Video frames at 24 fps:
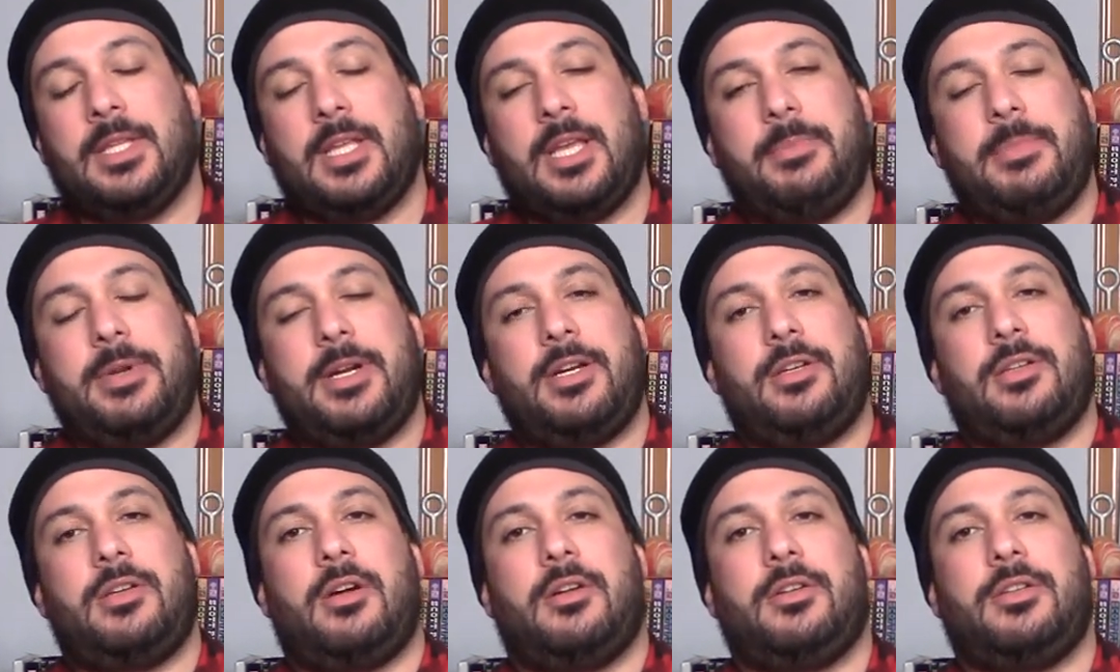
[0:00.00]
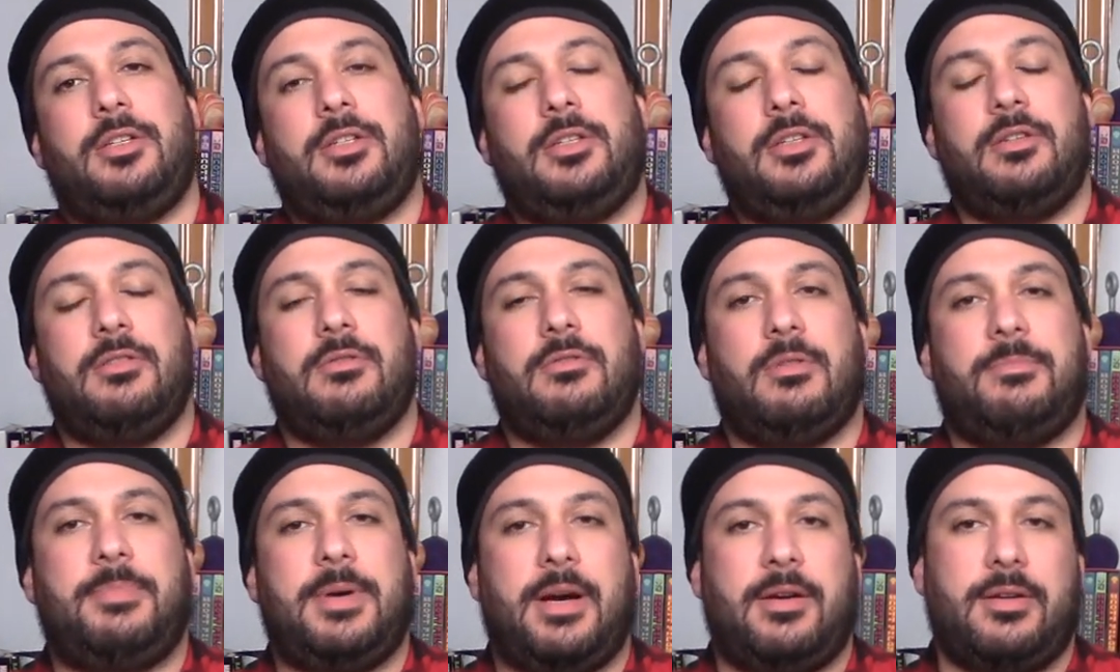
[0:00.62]
am here to talk to
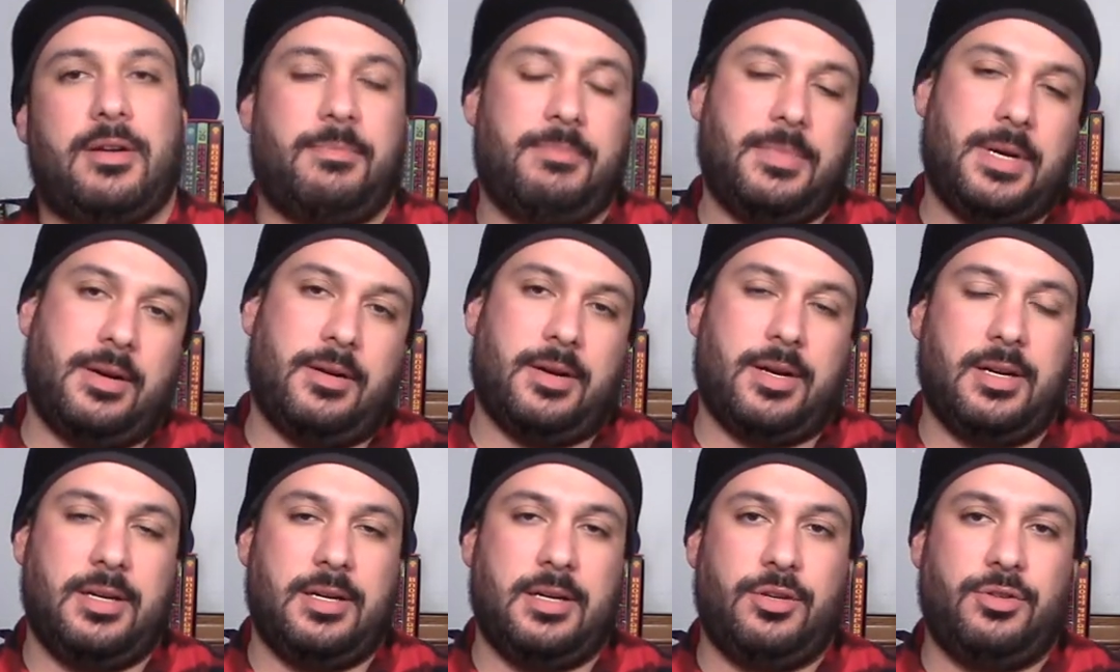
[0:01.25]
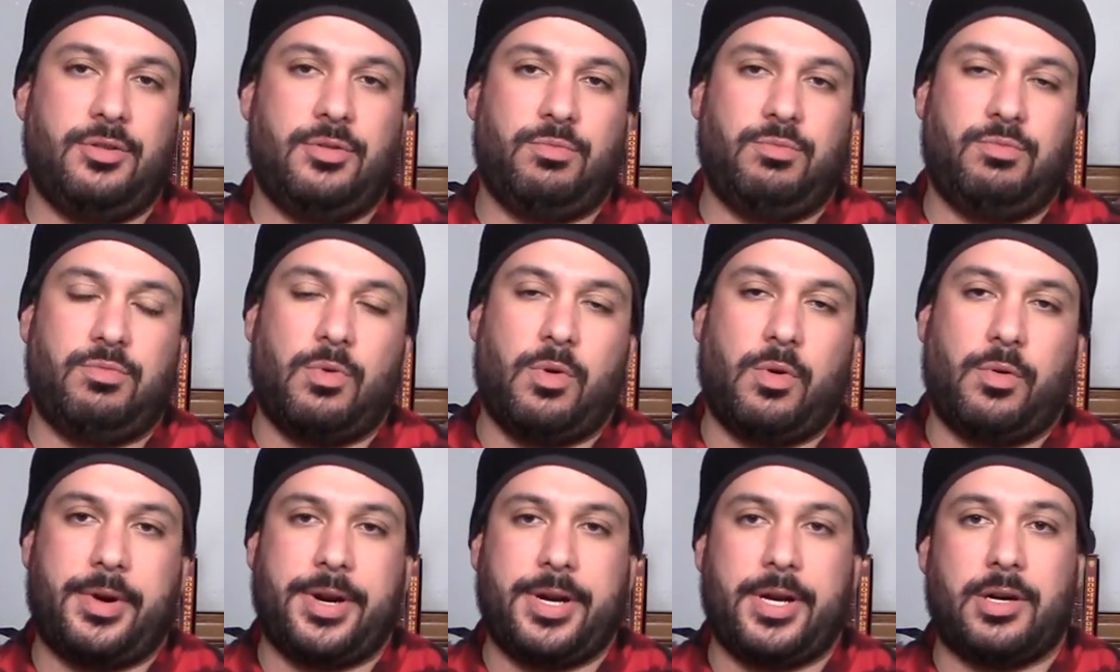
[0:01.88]
you about American Ninja
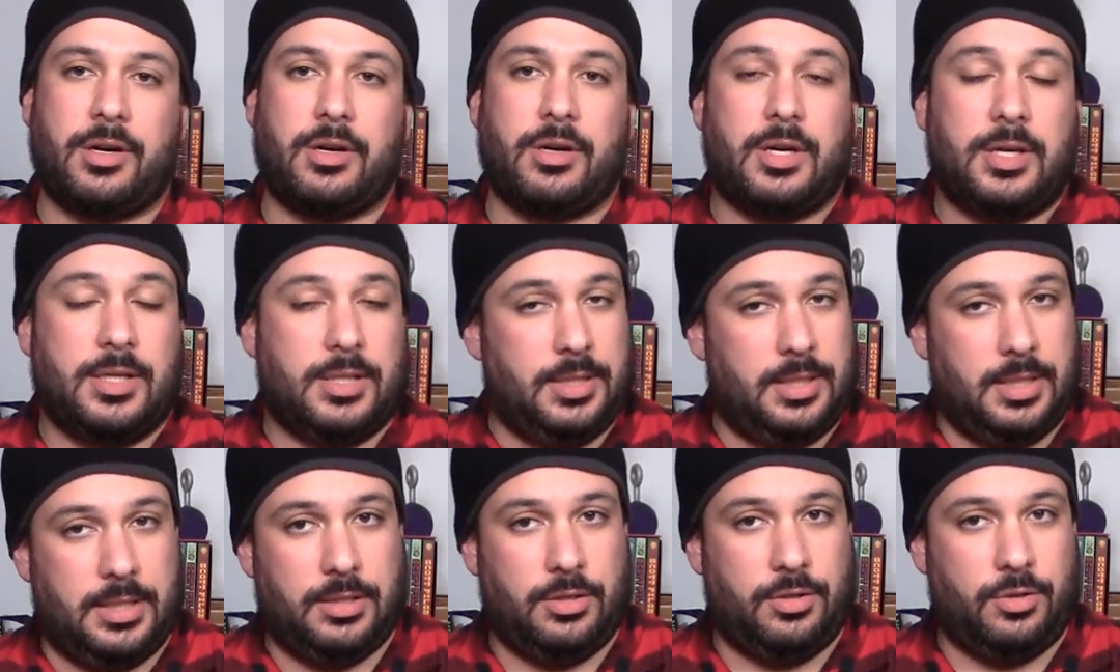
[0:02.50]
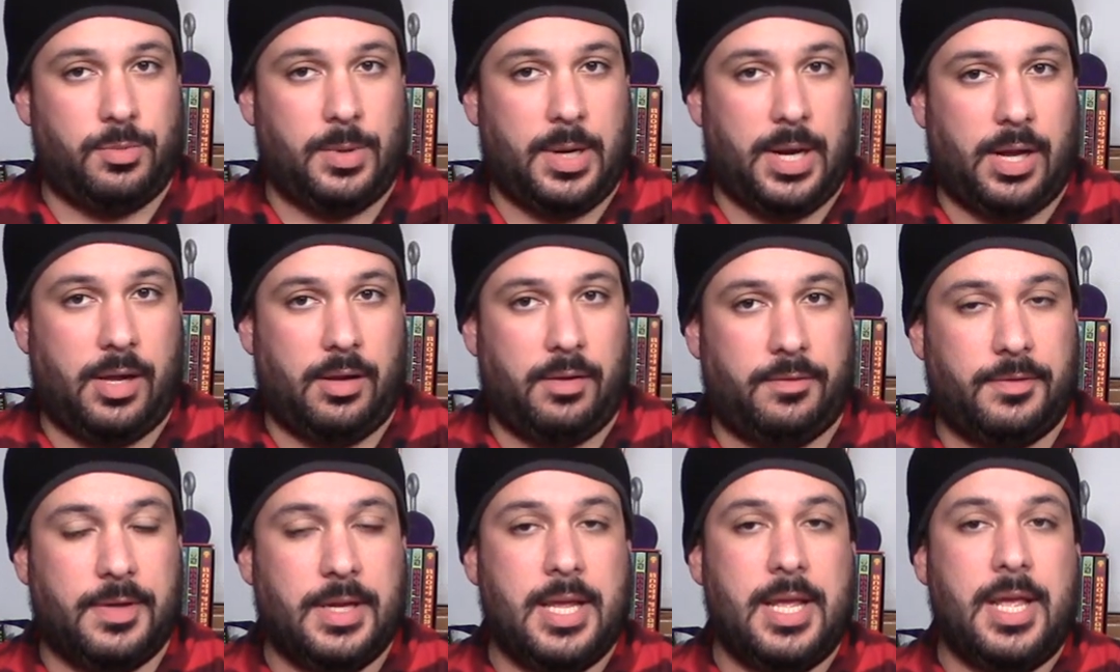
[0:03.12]
Warrior Season
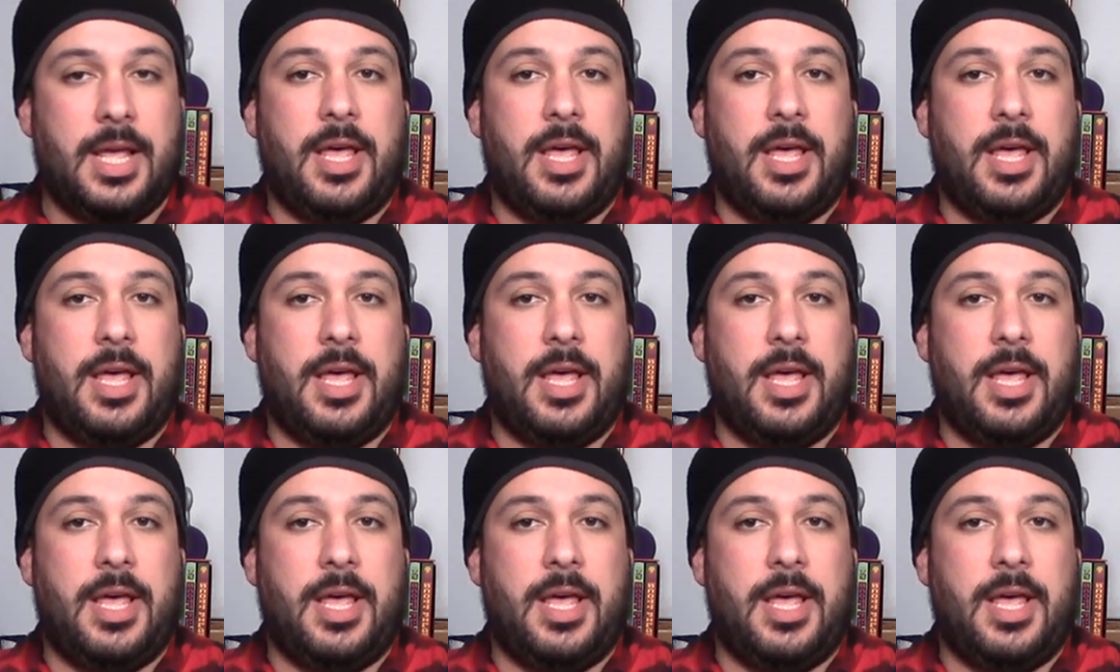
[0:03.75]
12,